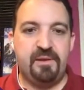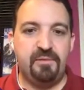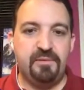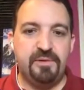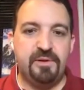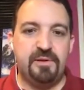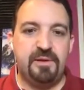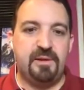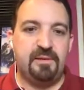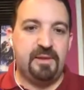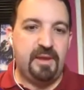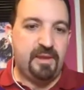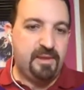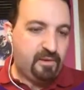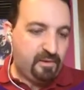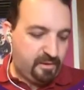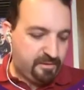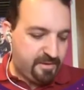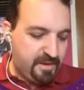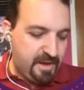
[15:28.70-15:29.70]
I should tell
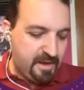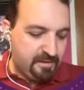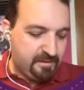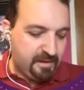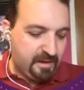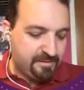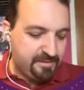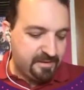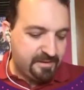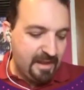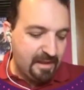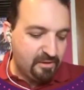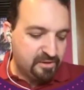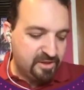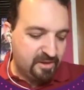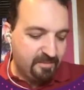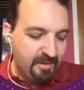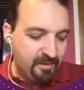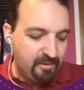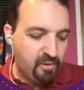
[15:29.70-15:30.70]
you something. There
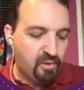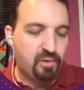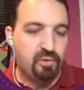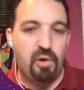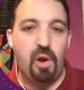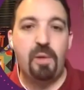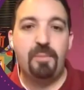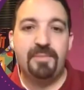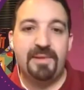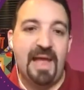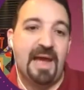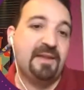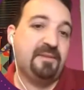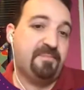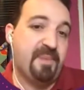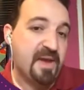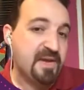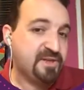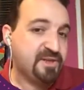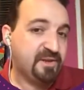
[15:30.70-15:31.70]
is Chrome Light
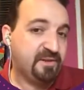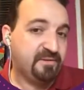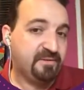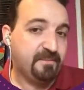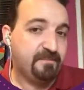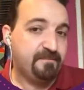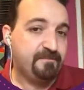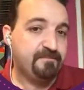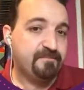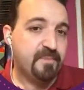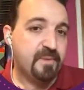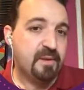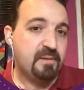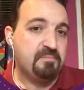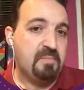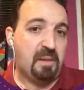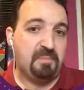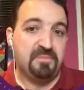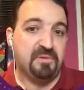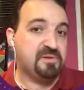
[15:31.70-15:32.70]
Pages. I
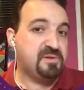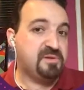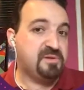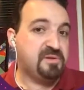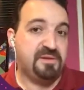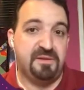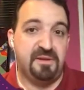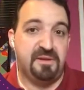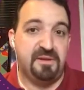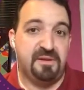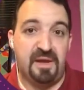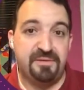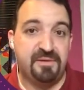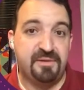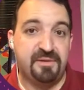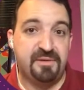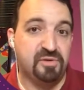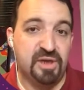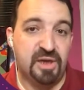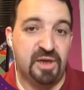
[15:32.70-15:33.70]
don't know if you've heard
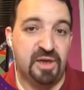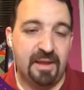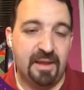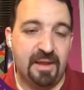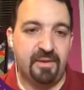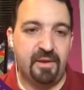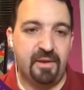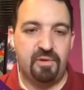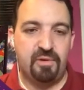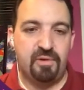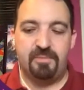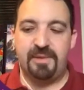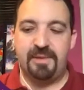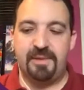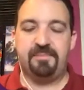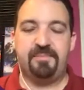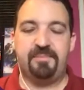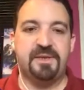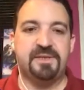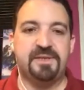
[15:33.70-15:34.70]
about this.
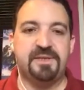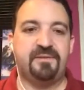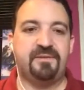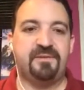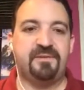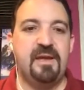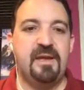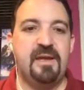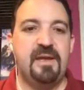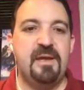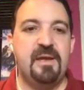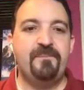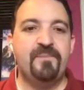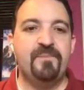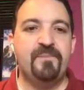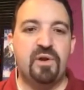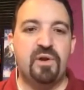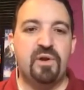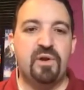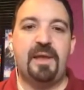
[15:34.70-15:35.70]
Chrome Light
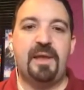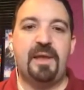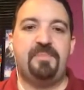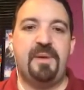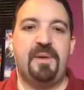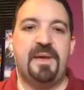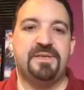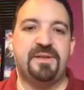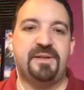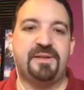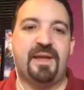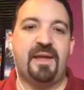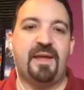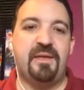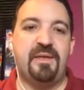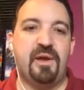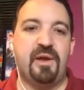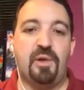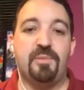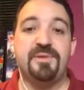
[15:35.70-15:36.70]
Pages exist from
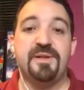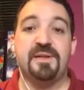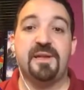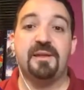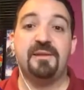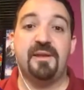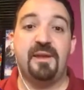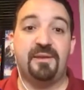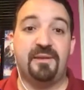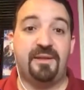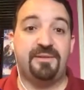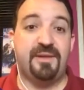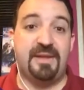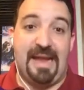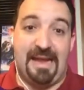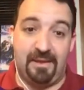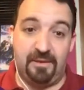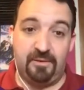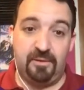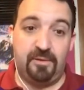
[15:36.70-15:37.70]
Chrome 73
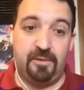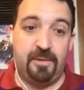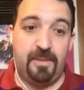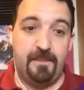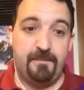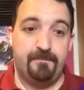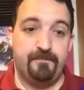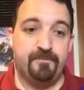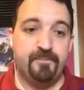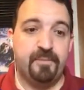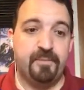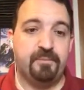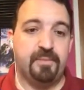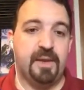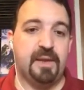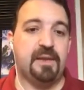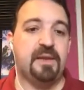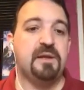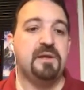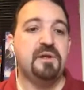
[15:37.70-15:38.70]
in Android.
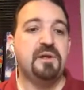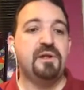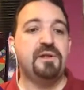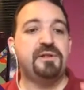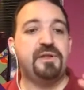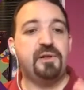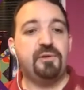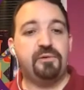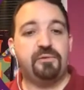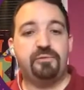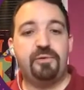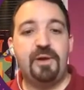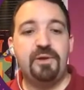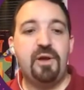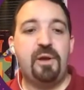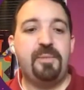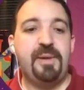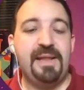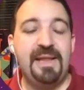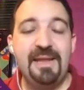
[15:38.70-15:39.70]
If the user
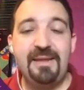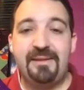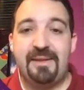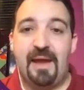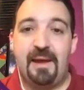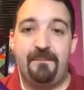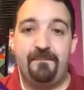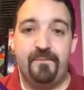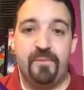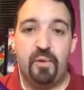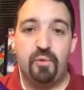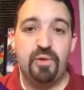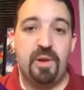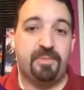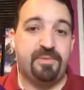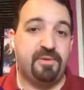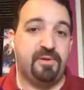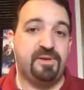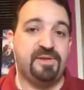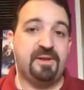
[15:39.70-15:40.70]
enables
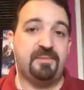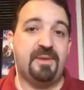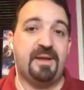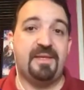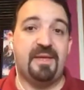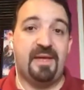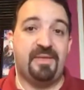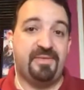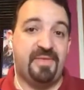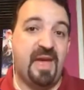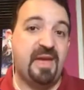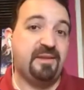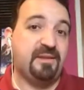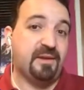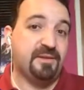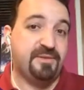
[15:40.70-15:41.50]
Data Saver,